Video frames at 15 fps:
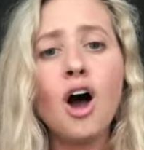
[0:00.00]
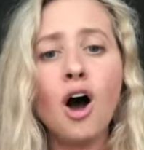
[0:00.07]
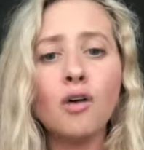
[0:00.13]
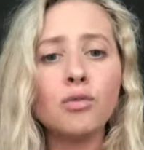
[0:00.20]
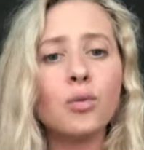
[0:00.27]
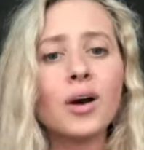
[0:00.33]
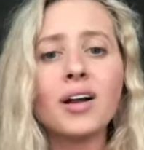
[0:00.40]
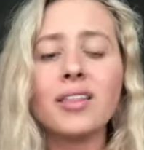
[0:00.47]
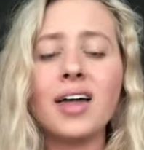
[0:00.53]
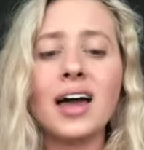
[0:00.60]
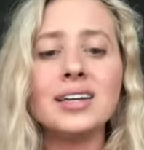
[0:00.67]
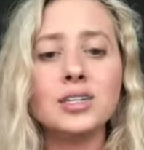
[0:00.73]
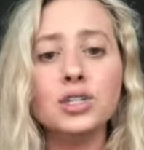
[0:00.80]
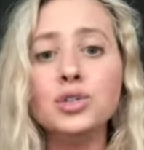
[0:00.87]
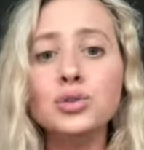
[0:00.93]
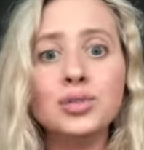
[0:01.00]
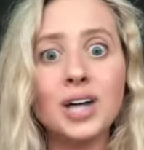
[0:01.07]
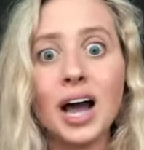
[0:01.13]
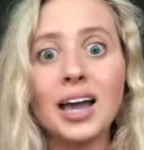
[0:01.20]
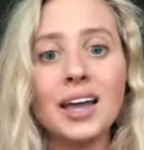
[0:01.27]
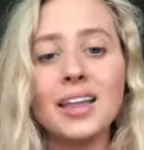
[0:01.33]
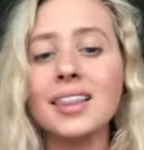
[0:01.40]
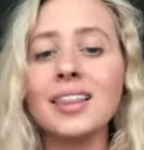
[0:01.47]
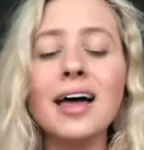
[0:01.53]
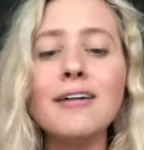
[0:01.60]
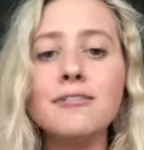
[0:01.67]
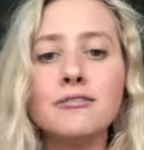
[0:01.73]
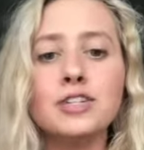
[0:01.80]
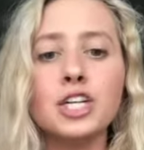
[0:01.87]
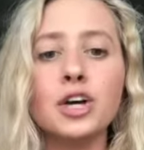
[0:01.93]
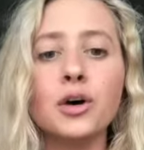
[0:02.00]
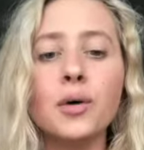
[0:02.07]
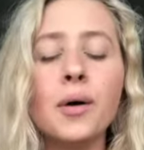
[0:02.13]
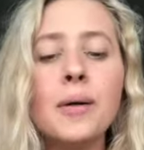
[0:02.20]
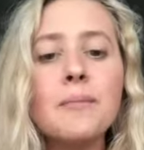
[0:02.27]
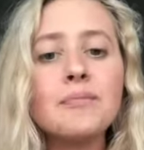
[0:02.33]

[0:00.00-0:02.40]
of where that new diet left you